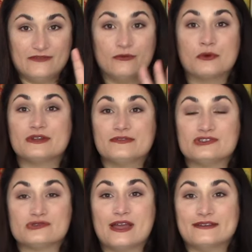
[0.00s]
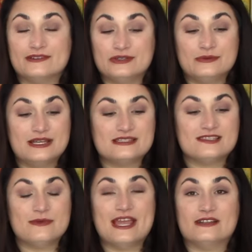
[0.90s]
four different triangle
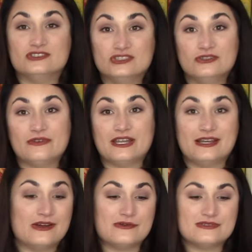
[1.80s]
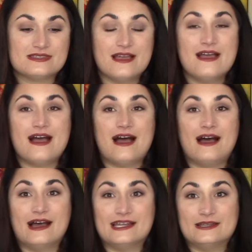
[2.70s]
units. We had two videos
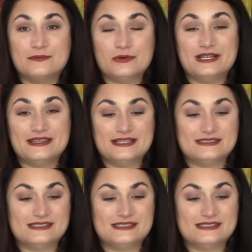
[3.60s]
on putting things